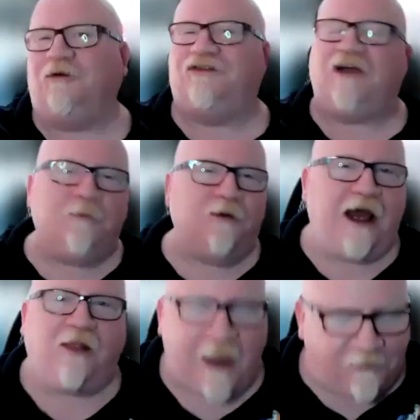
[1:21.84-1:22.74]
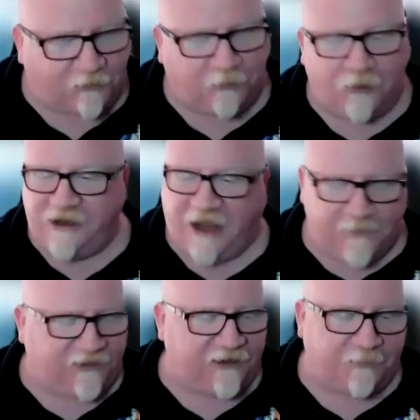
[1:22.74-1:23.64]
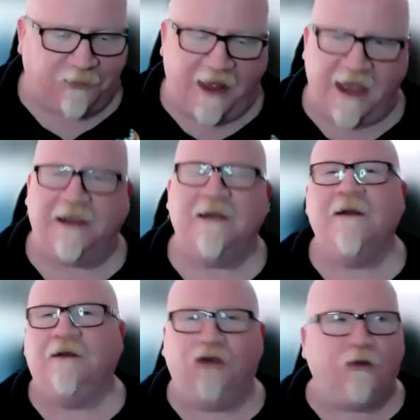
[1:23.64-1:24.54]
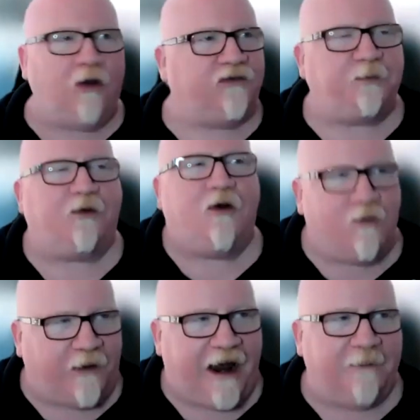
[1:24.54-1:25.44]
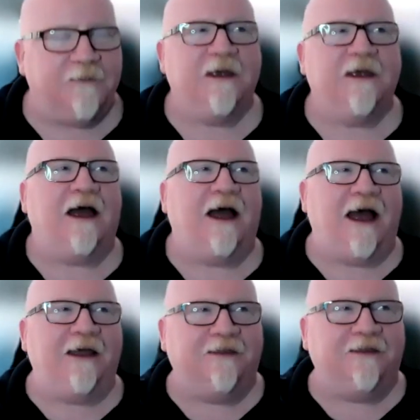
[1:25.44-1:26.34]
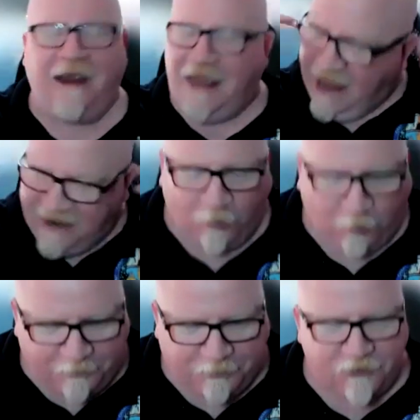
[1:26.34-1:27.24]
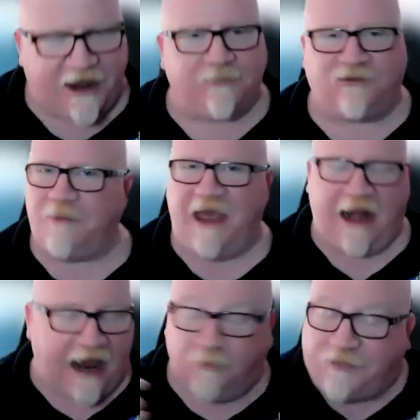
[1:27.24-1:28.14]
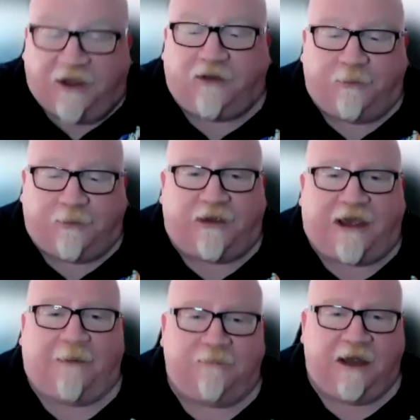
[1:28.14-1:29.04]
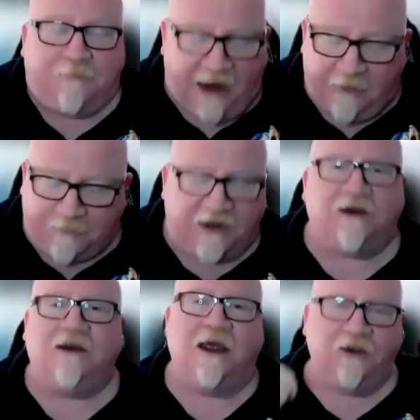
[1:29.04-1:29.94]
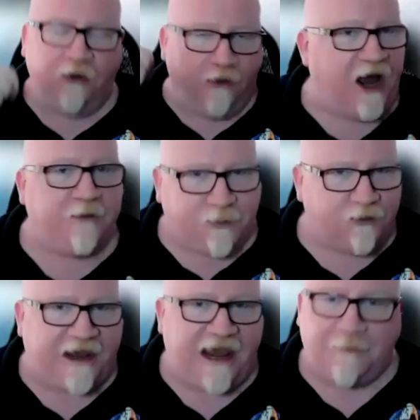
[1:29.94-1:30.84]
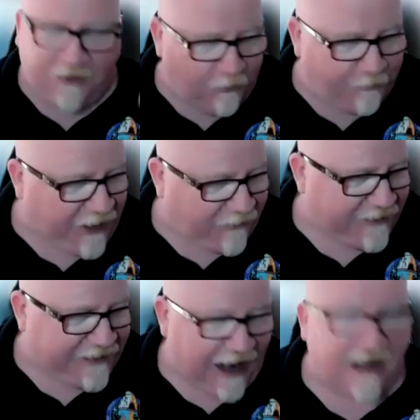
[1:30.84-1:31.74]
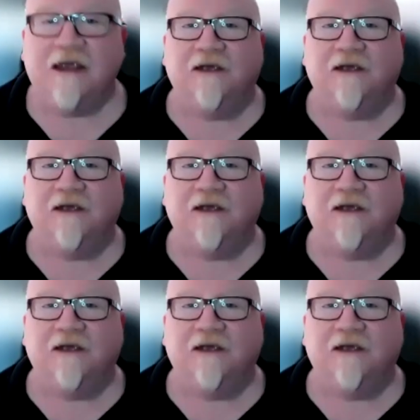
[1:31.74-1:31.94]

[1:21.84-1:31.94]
Cyber Now Labs really comes into play. Your all's program. Uh, I hate the word boot camp so bad. I don't think you're a boot camp. In my opinion, you're an unboot camp and you're better than that.